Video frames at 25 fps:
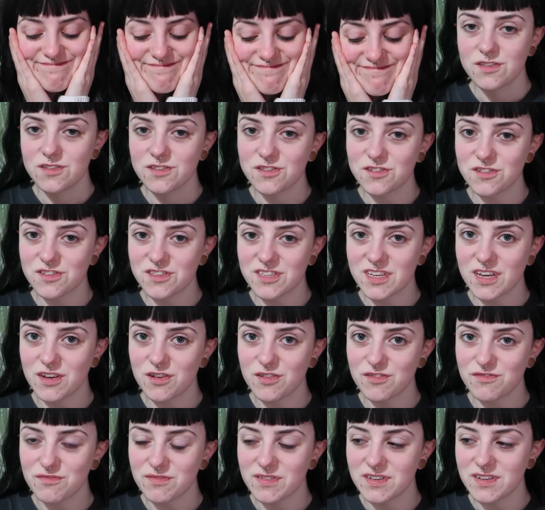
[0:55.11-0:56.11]
So to start
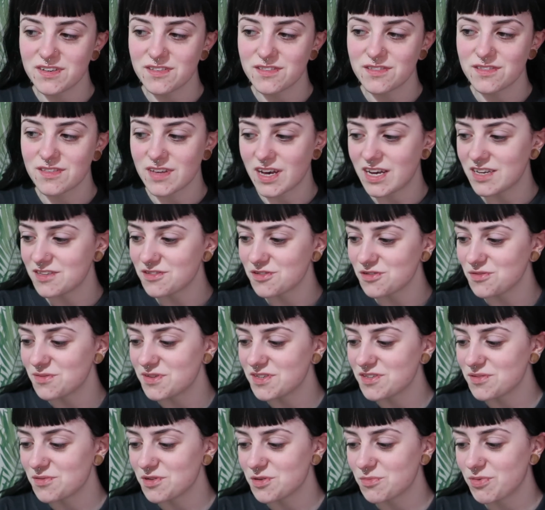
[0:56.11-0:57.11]
off with, as always,
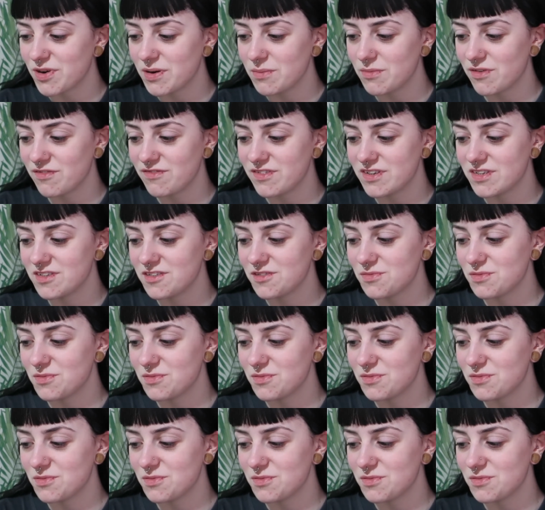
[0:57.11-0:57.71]
I'm gonna prep my face